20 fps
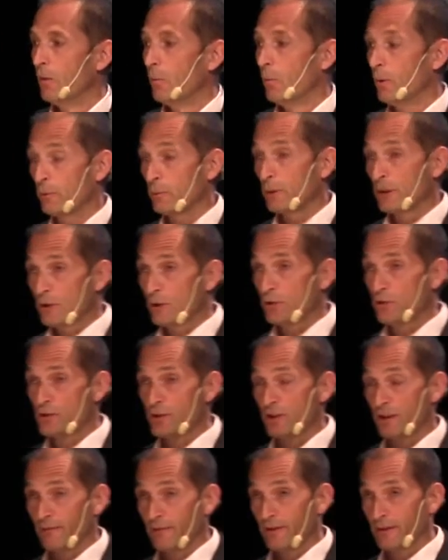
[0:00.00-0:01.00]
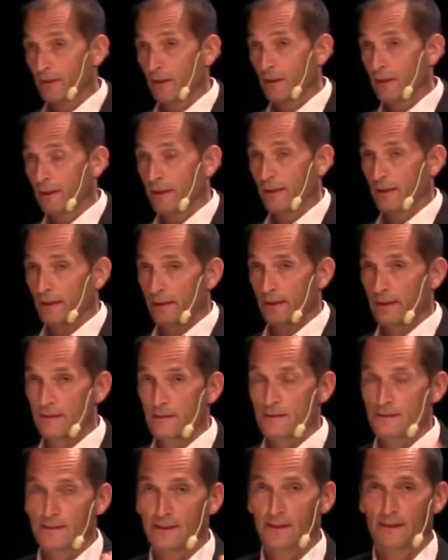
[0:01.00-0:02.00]
What we could see very clearly
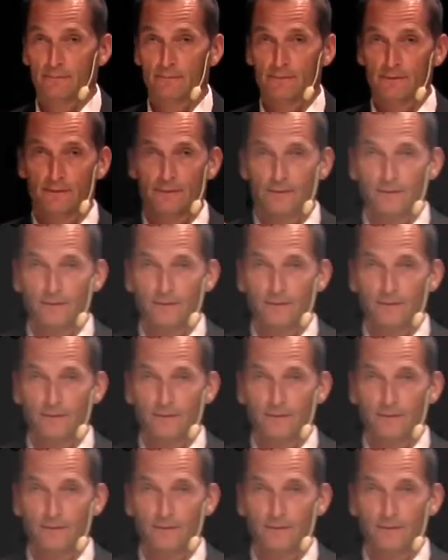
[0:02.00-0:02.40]
is that